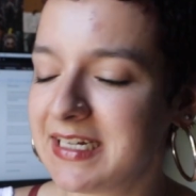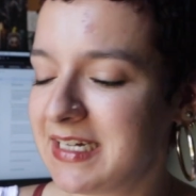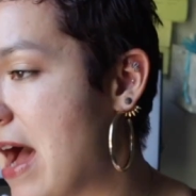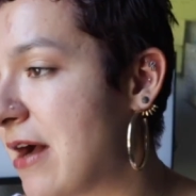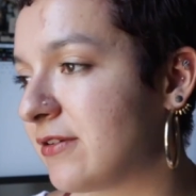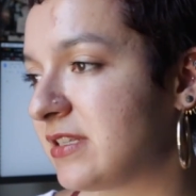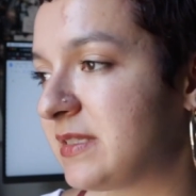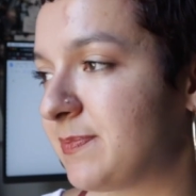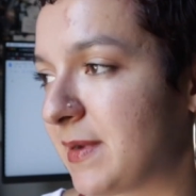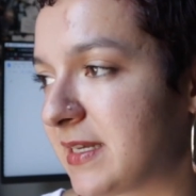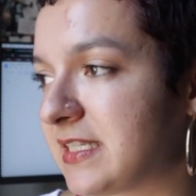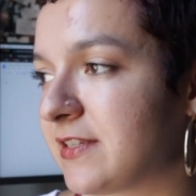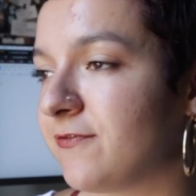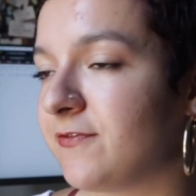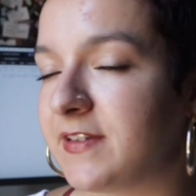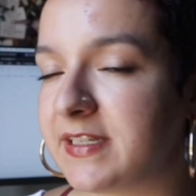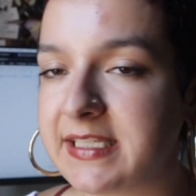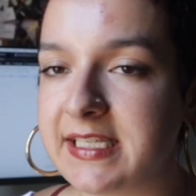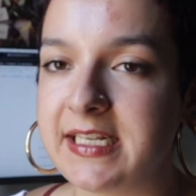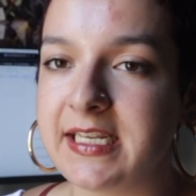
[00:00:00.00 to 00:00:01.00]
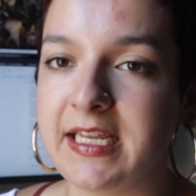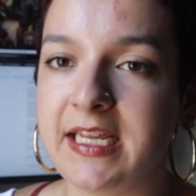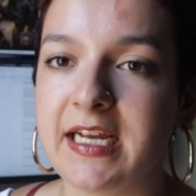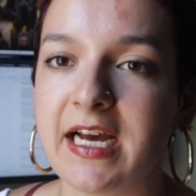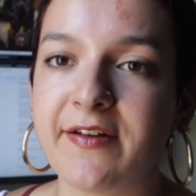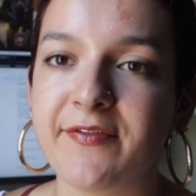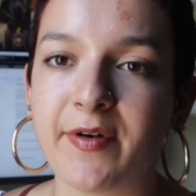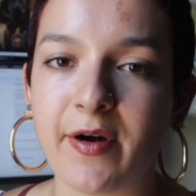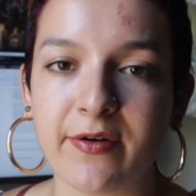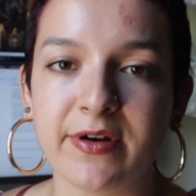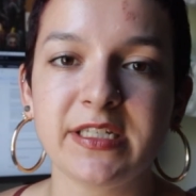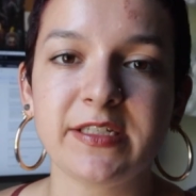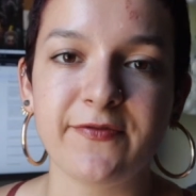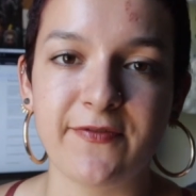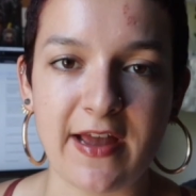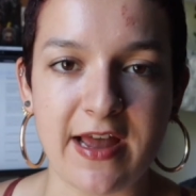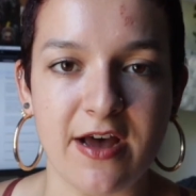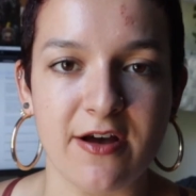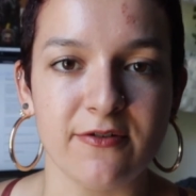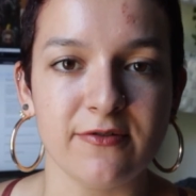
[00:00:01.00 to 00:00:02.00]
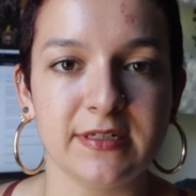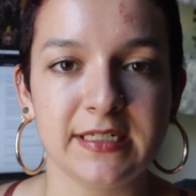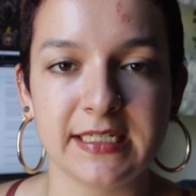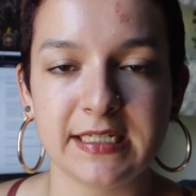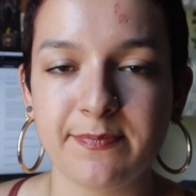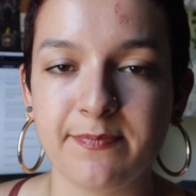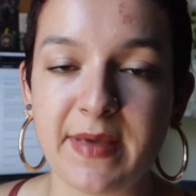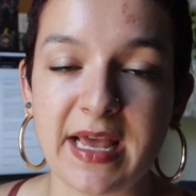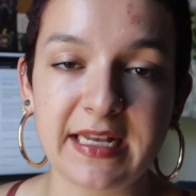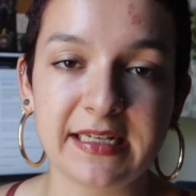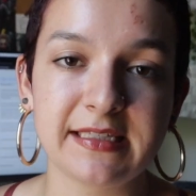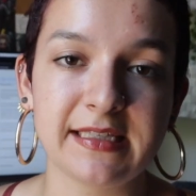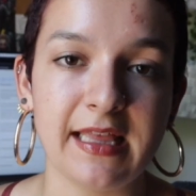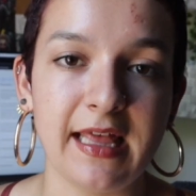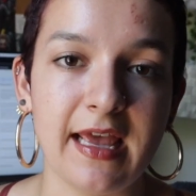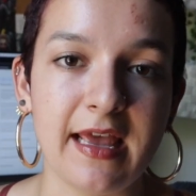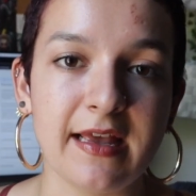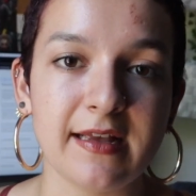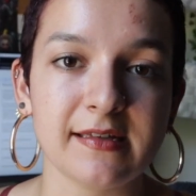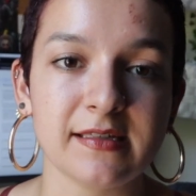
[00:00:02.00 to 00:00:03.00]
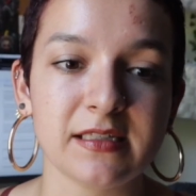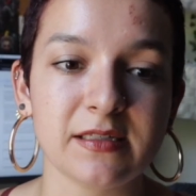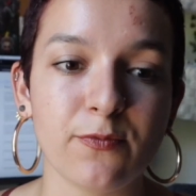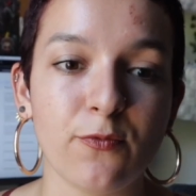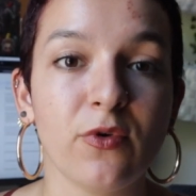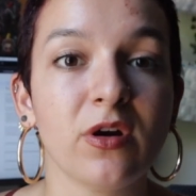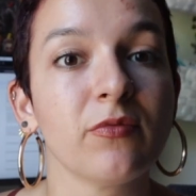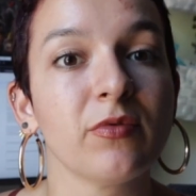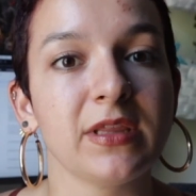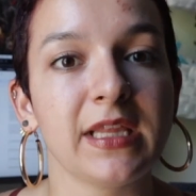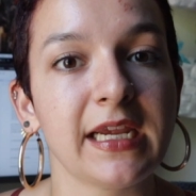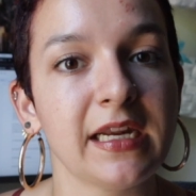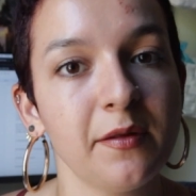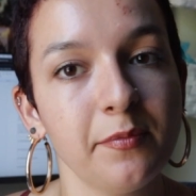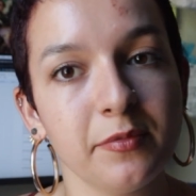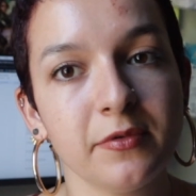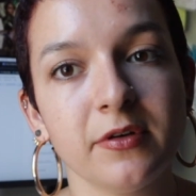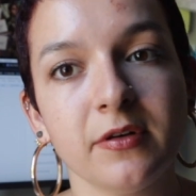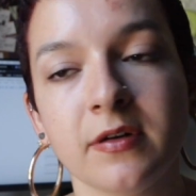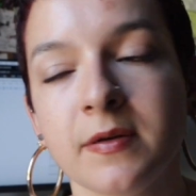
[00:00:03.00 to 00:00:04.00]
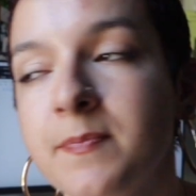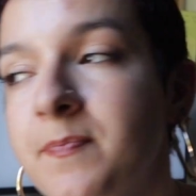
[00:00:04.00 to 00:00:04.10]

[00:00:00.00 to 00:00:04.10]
how specificity I've always found makes things more relatable.